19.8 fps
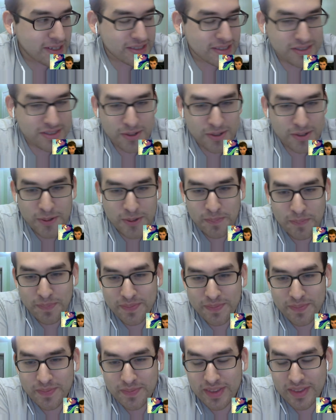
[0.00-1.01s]
So.
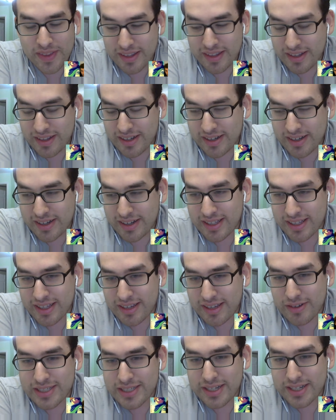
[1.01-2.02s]

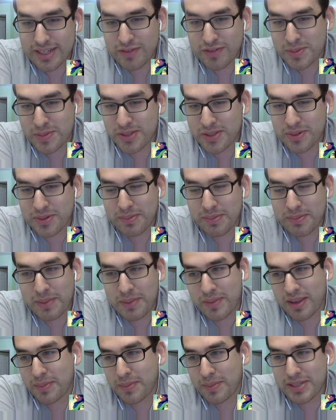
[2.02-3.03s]
It's the difference between
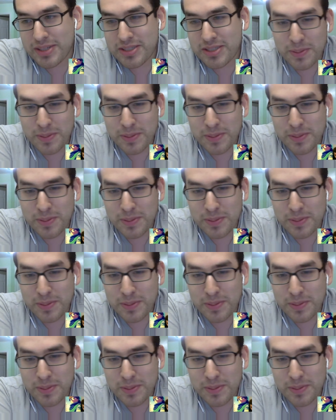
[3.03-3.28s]
maybe some